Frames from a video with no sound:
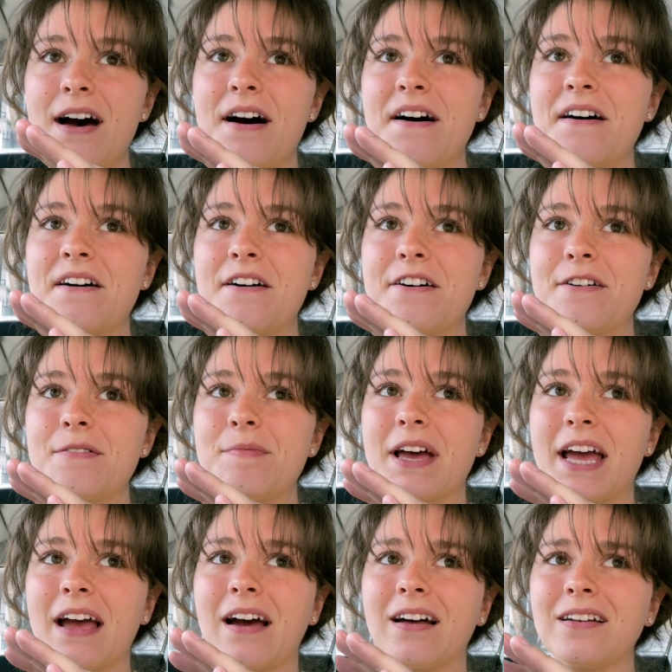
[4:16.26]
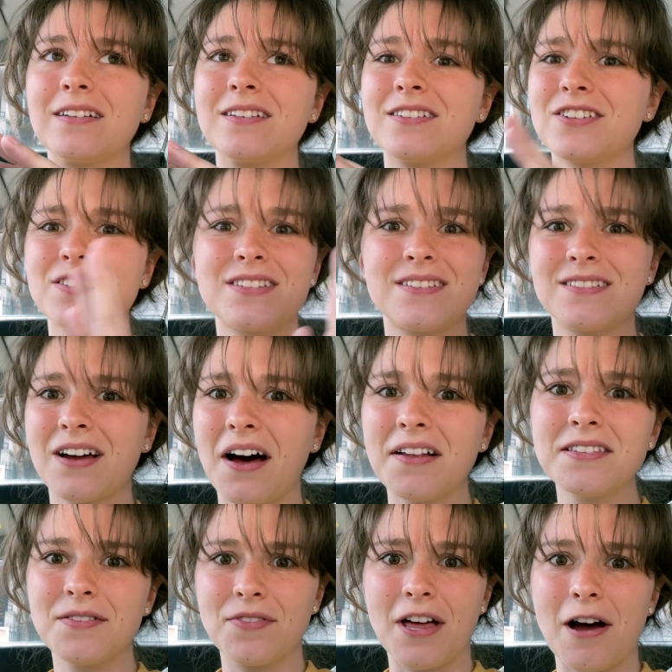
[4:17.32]
um, and just
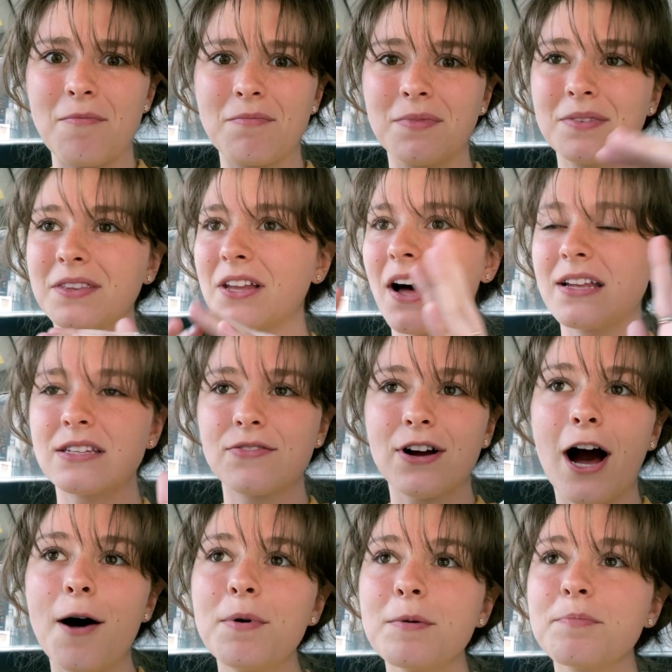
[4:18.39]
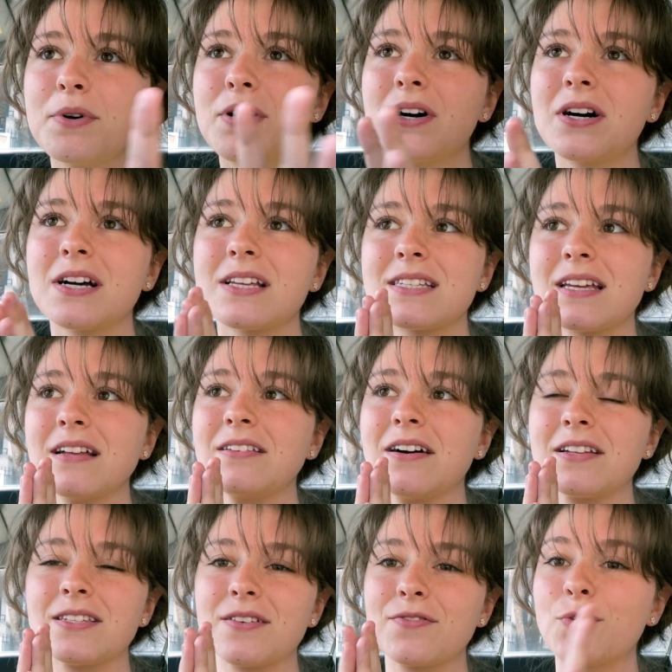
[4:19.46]
tons of them. Lots of comic books,
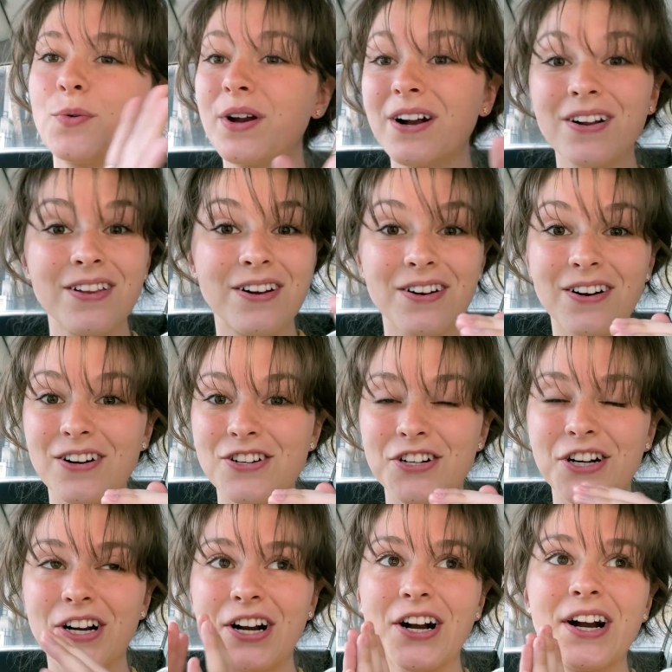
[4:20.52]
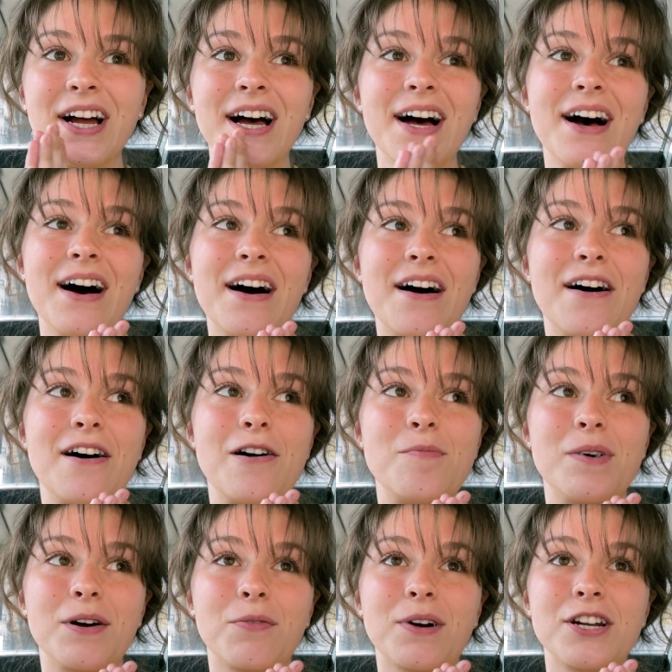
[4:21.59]
lots of queer literature,
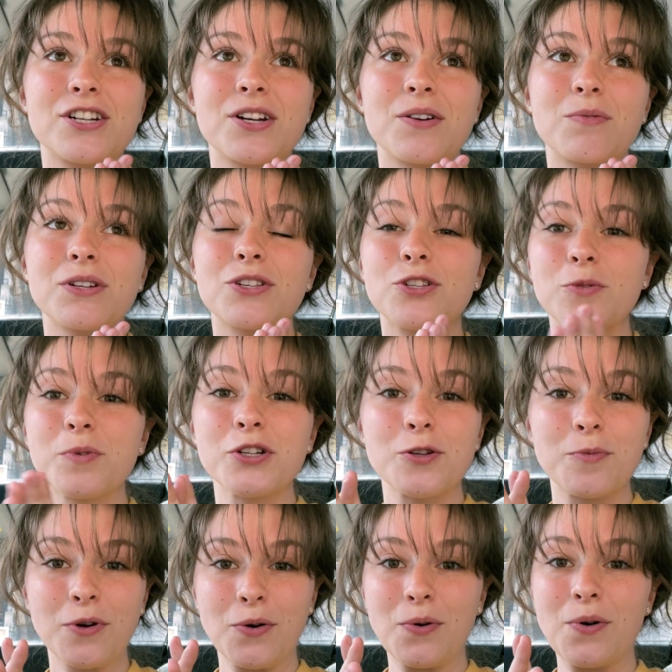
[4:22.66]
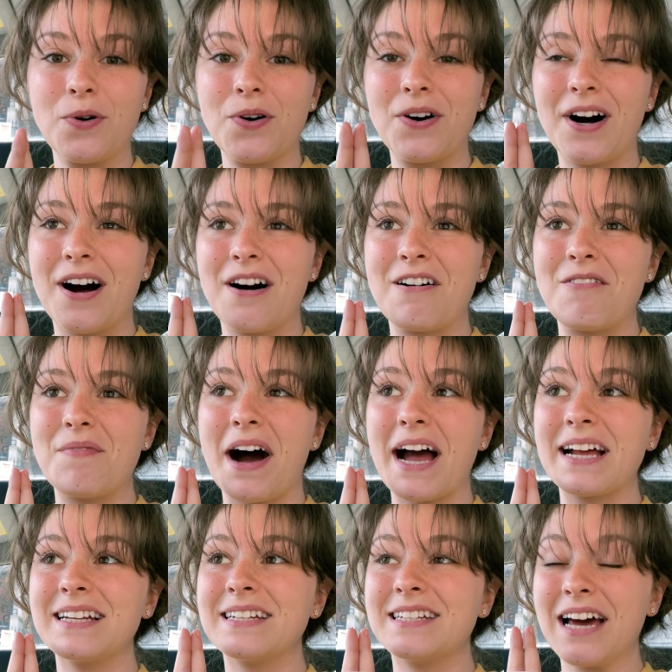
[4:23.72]
um, which was super, super cool. Um,
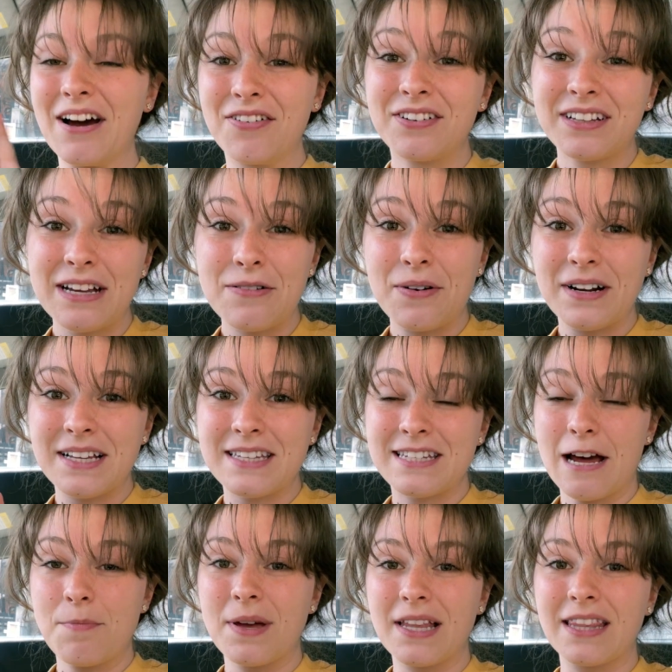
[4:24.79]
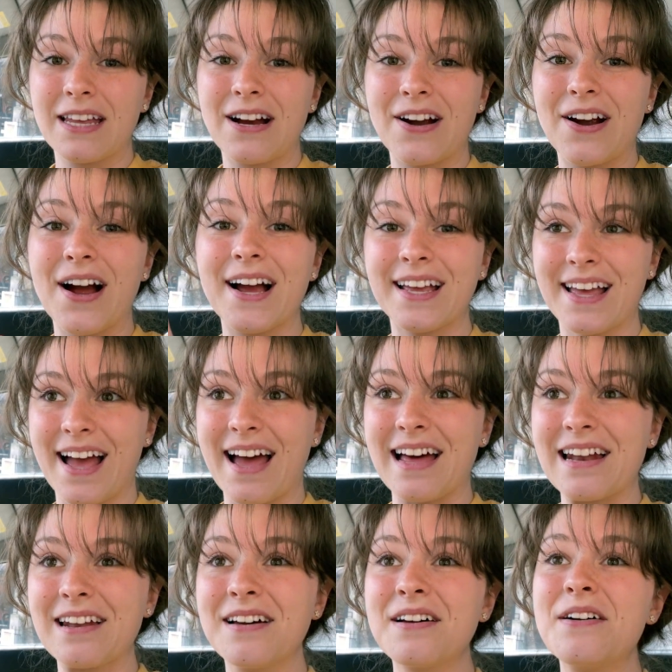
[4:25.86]
I definitely want to step in there
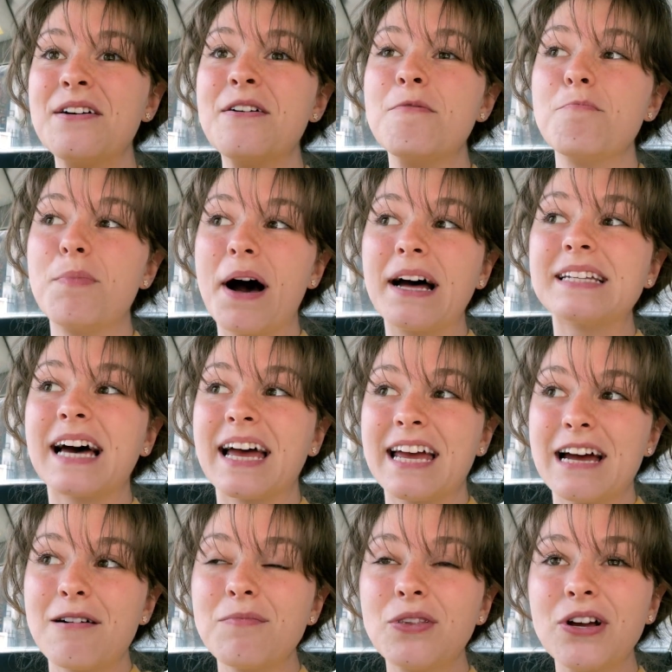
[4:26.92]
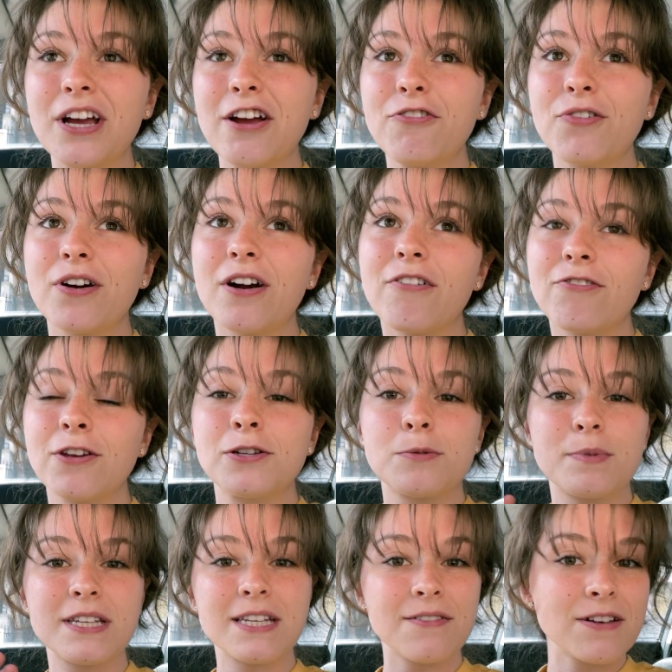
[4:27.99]
again, but I am looking for a few
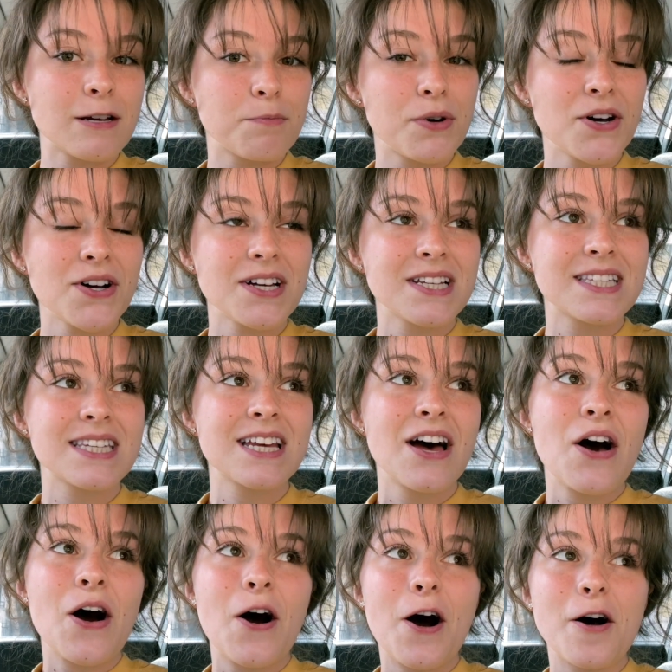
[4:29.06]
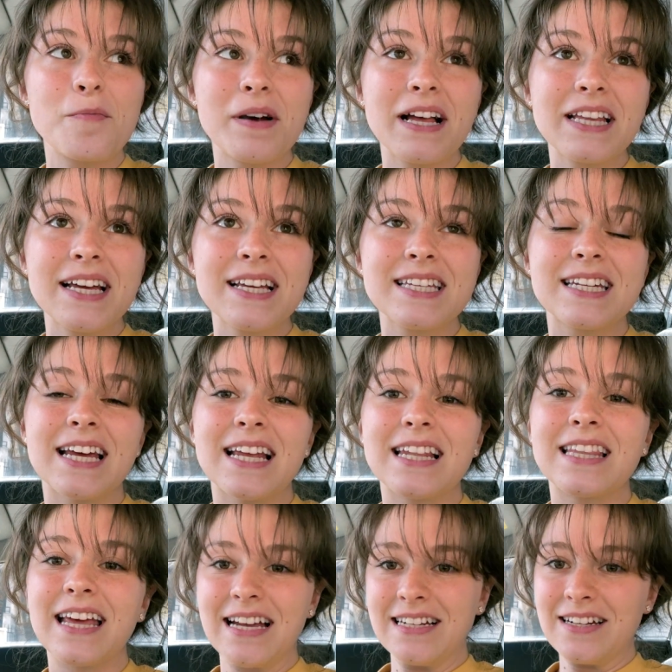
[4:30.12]
specific books on my list and
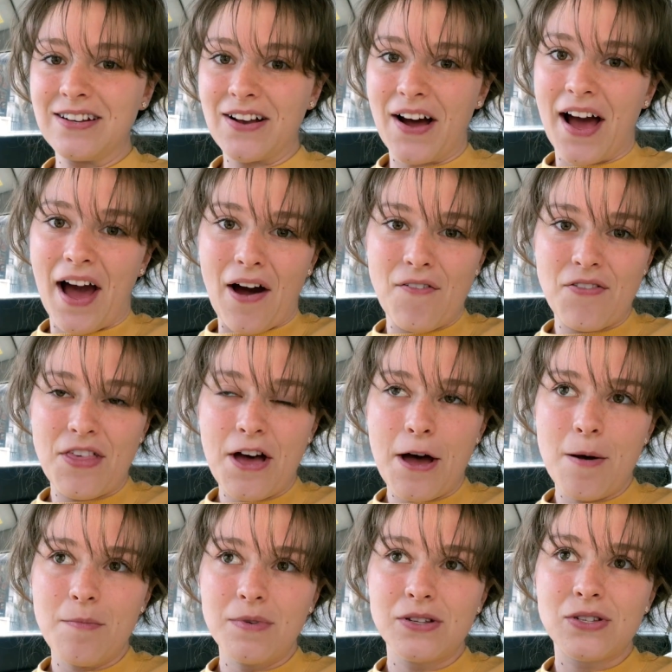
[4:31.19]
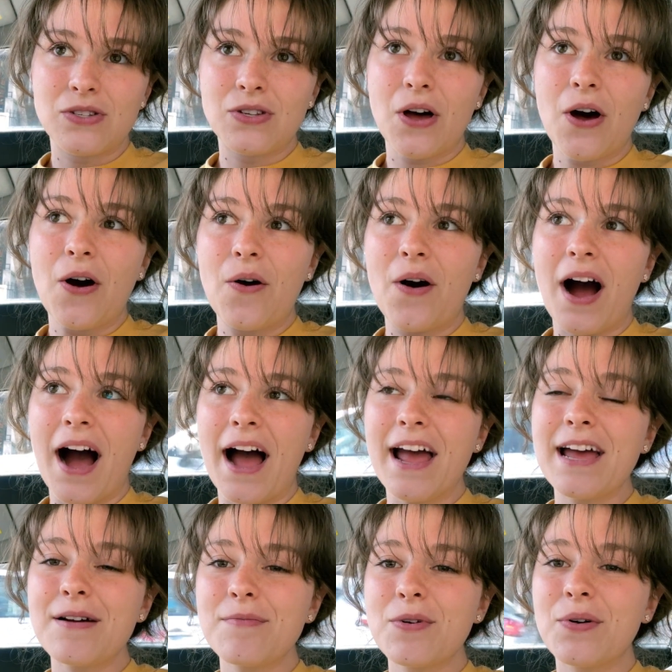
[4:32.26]
they did not have them. So I
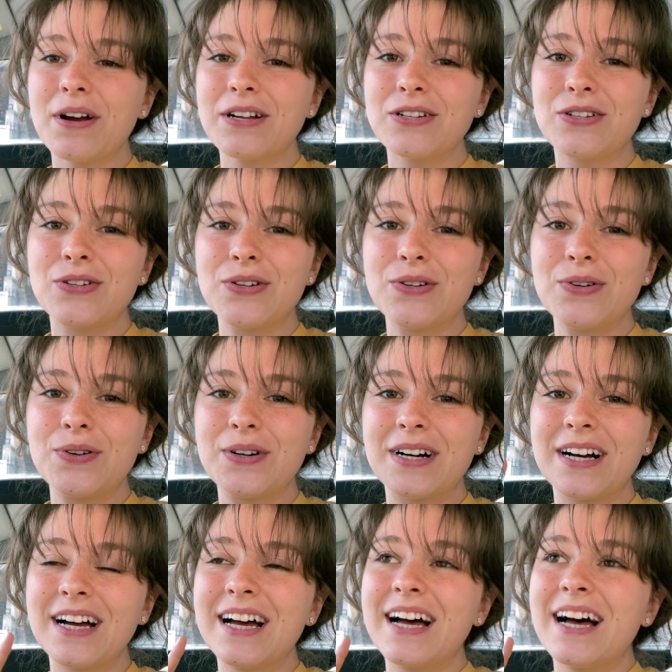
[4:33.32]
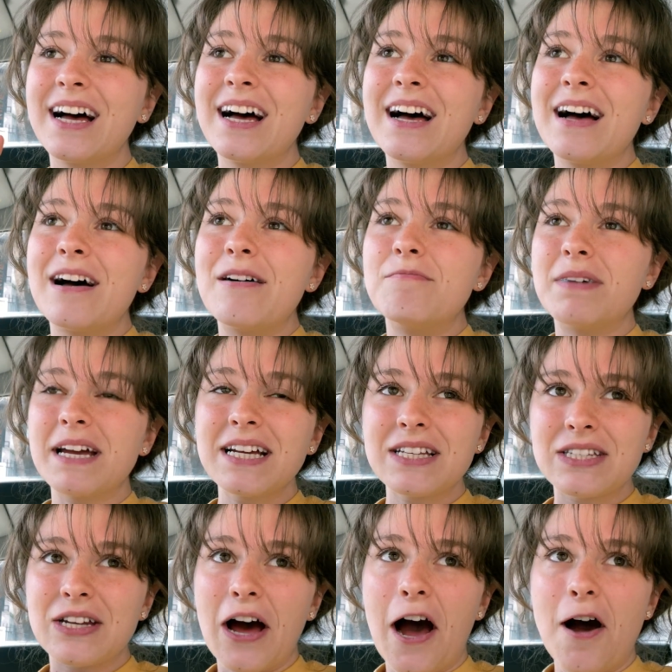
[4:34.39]
am going to make a
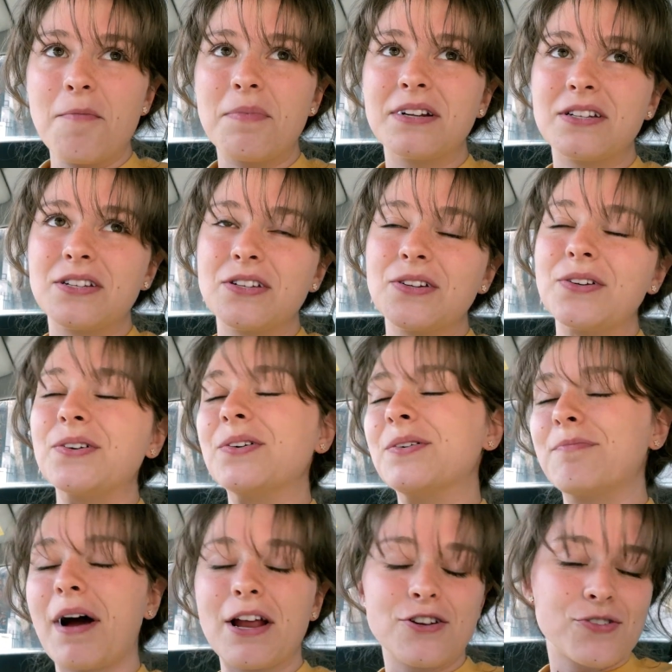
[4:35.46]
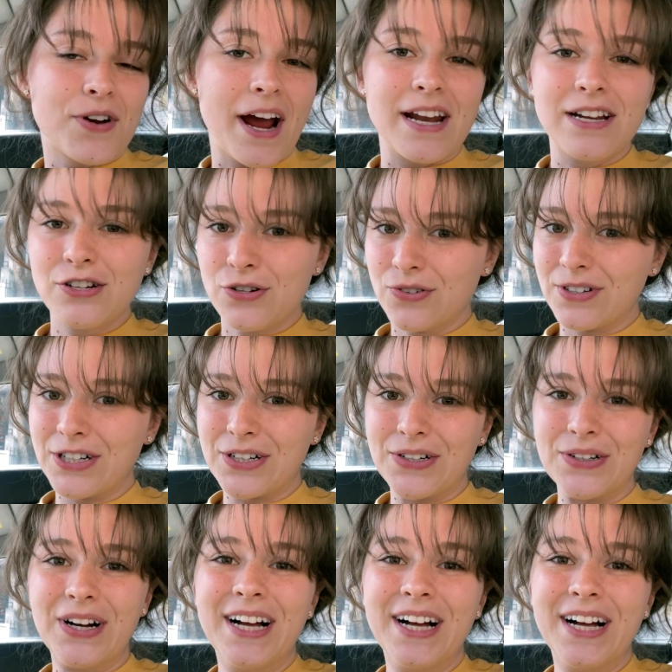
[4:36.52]
stop to my tried and true